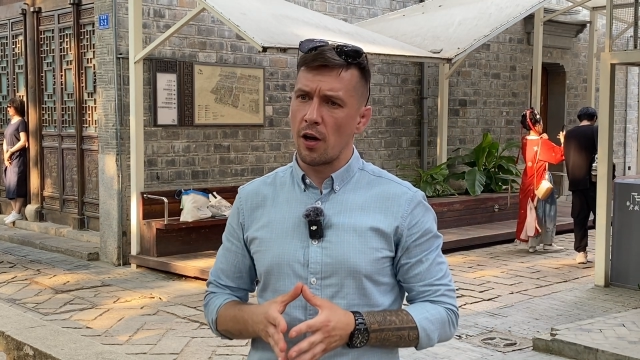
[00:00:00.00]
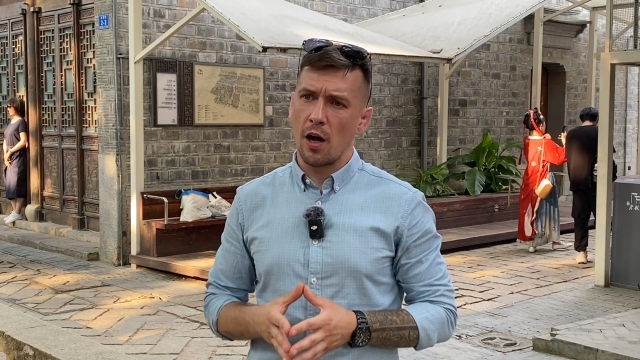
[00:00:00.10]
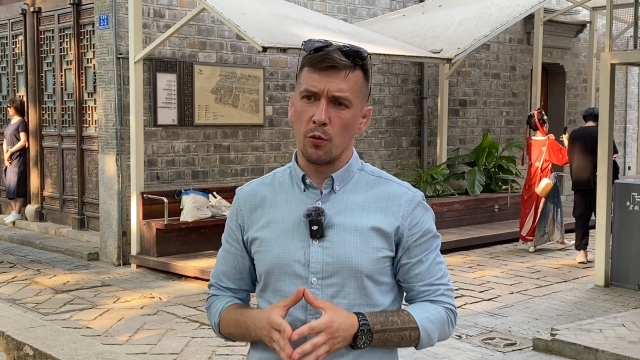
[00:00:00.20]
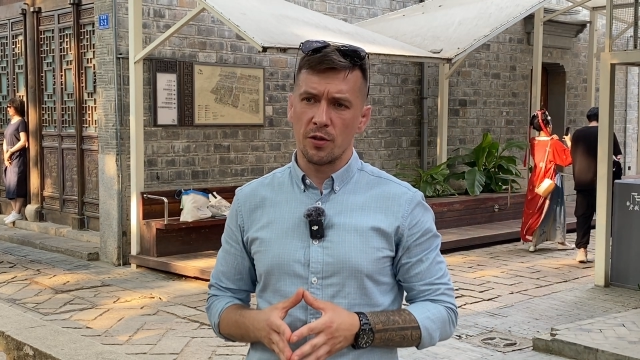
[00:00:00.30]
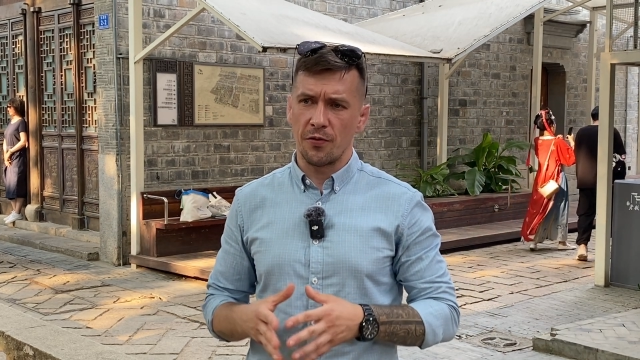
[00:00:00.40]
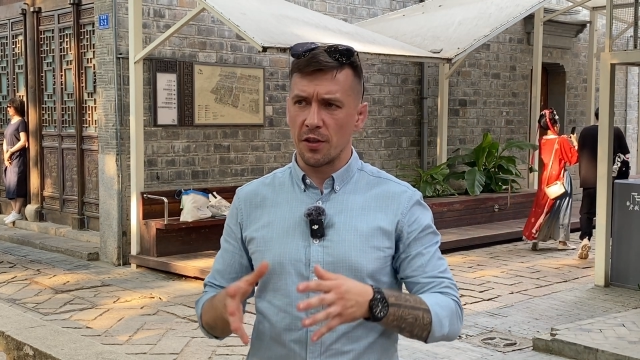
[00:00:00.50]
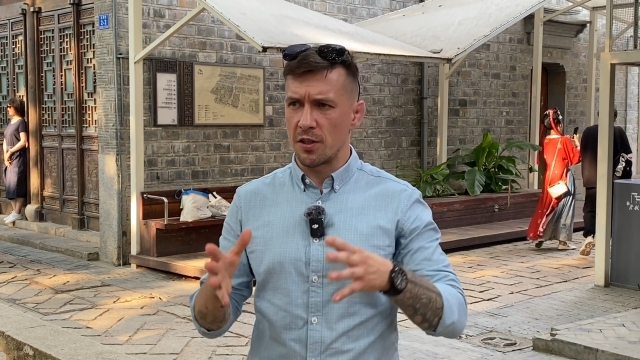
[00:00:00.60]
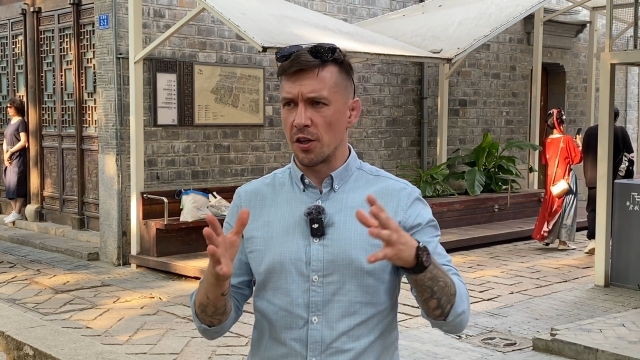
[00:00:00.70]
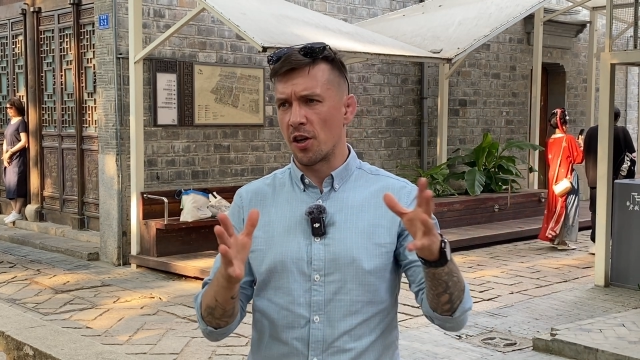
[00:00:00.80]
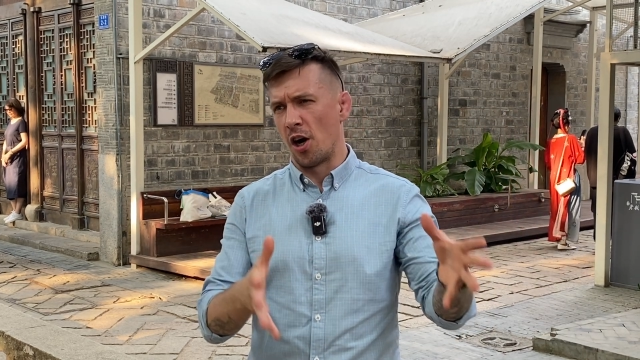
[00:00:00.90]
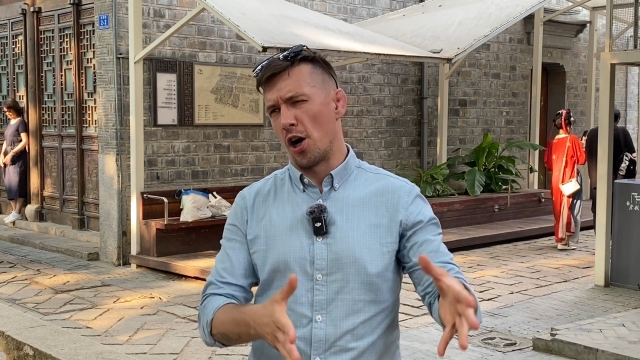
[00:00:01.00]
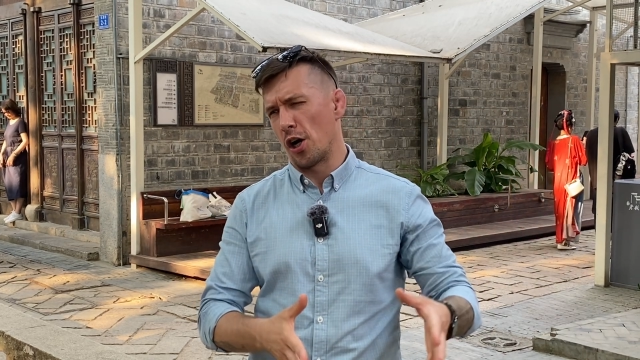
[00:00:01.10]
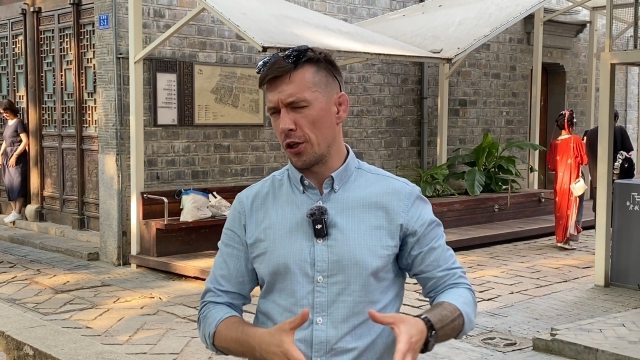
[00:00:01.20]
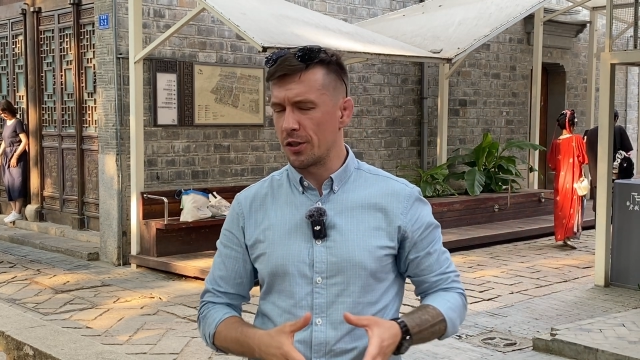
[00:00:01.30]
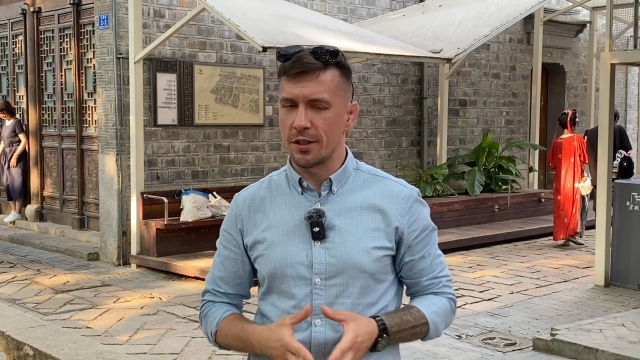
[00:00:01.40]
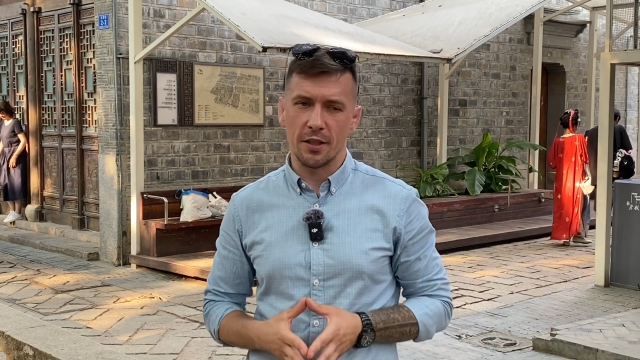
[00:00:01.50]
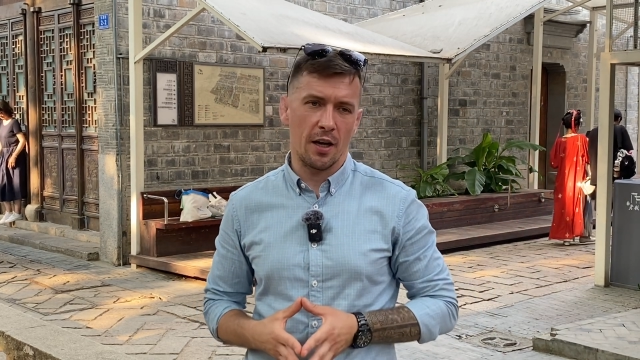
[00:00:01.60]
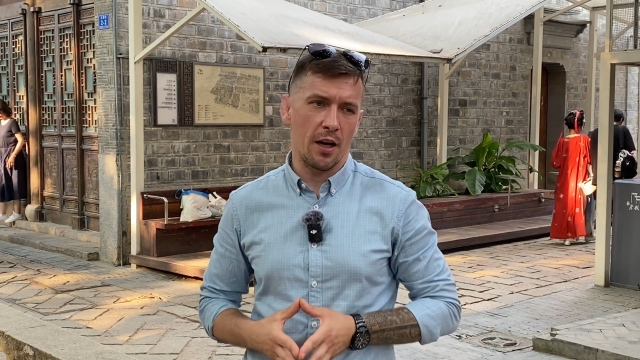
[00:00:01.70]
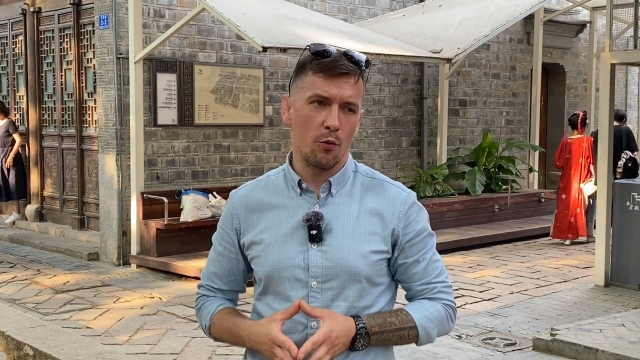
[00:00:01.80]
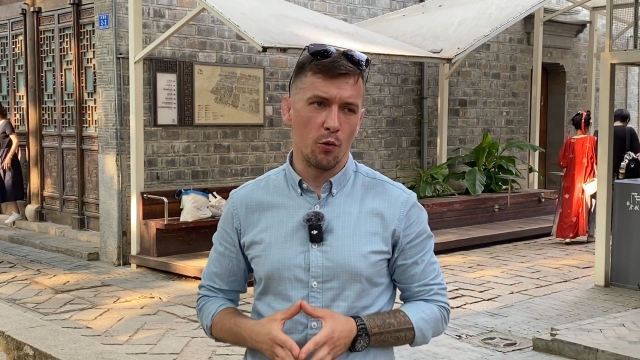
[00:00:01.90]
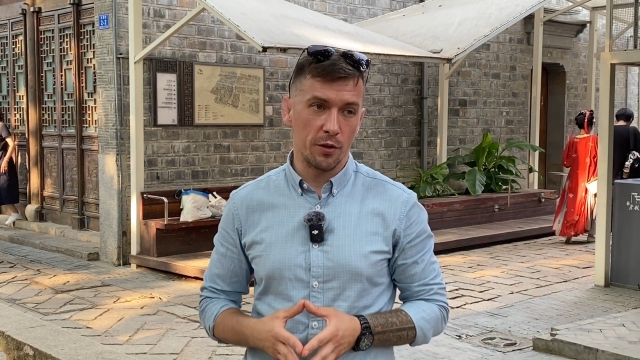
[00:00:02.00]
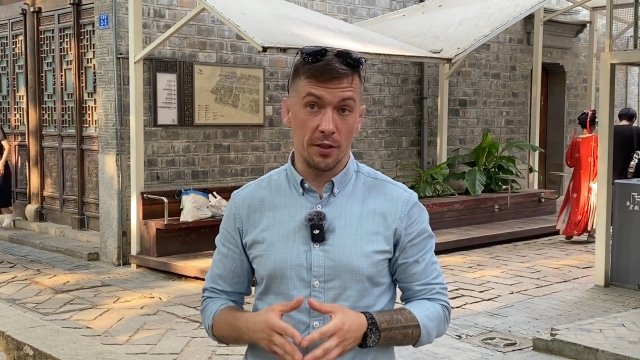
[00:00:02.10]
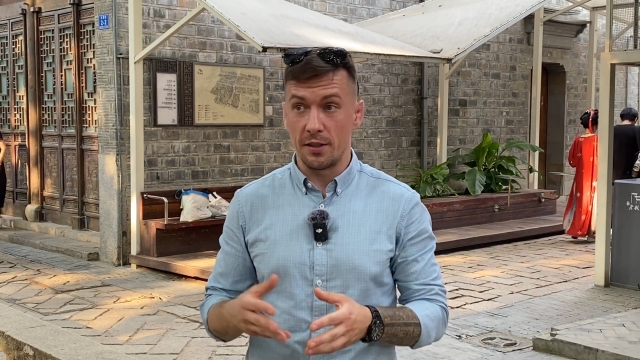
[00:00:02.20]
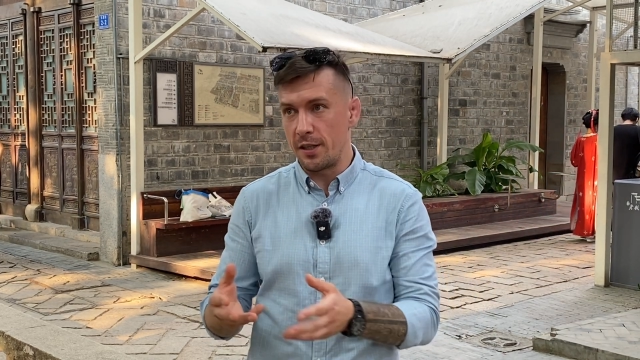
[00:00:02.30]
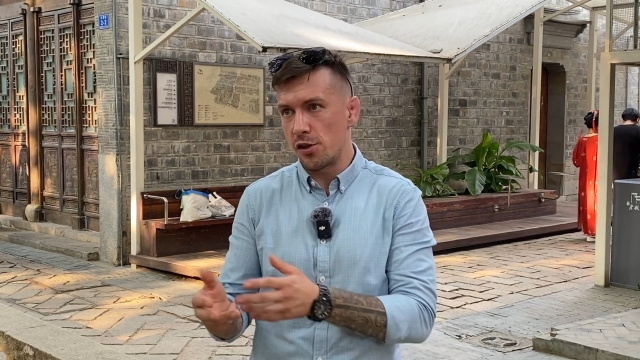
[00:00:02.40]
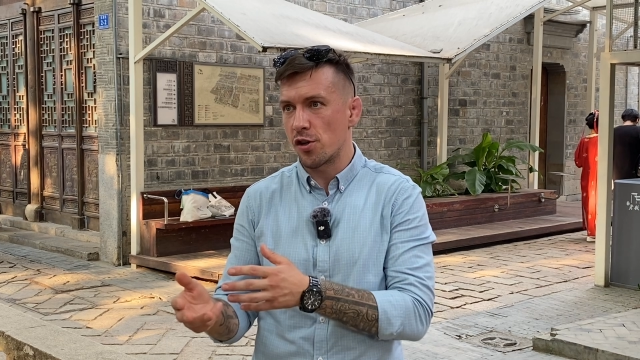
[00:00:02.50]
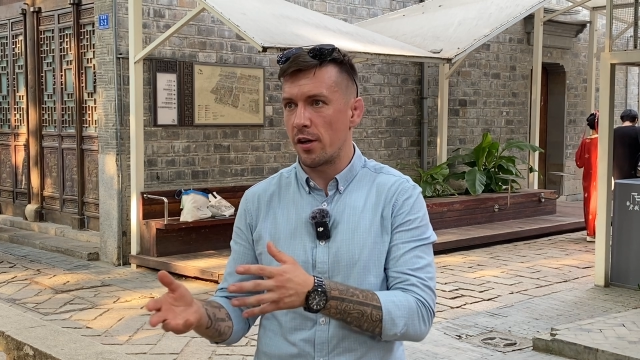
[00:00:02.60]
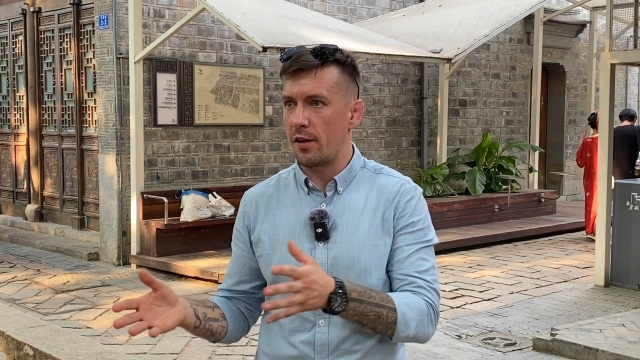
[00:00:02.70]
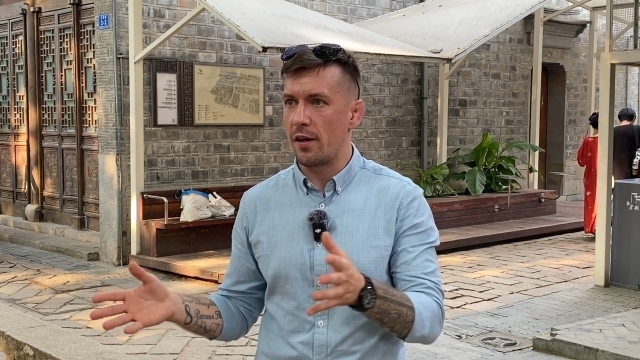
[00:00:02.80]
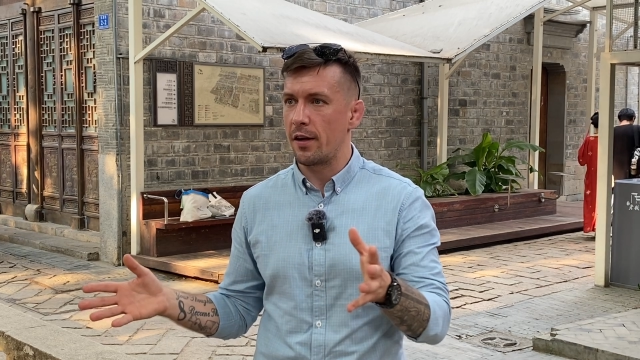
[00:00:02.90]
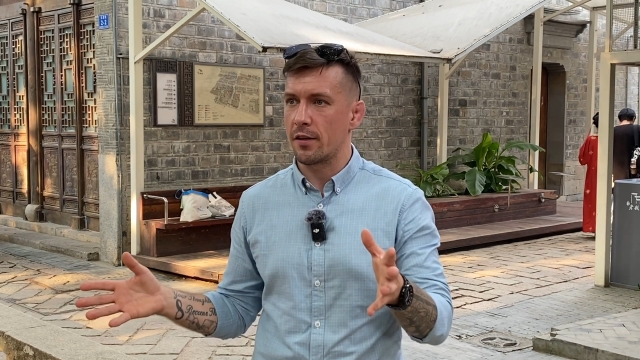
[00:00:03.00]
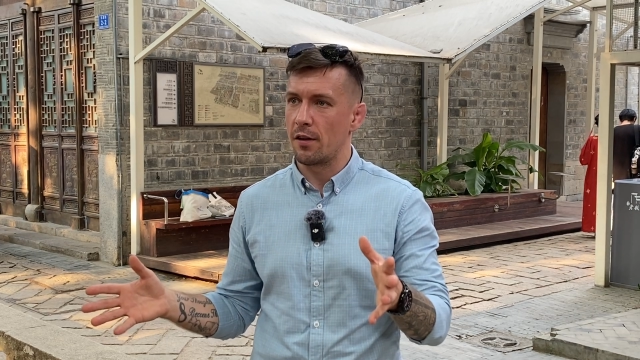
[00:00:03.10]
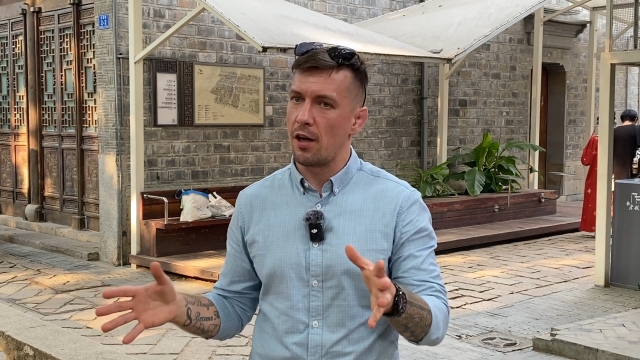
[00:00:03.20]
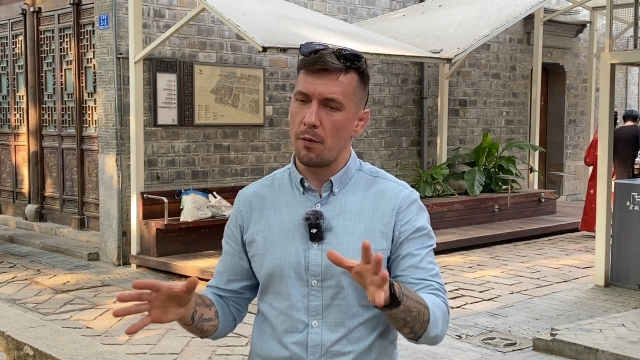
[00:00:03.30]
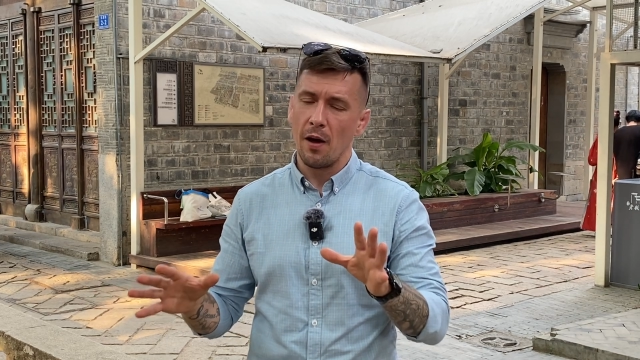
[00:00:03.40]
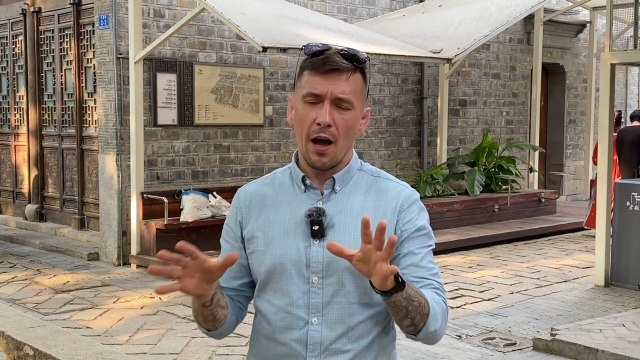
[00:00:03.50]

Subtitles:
I was fixing cars, I was a DJ at a nightclub.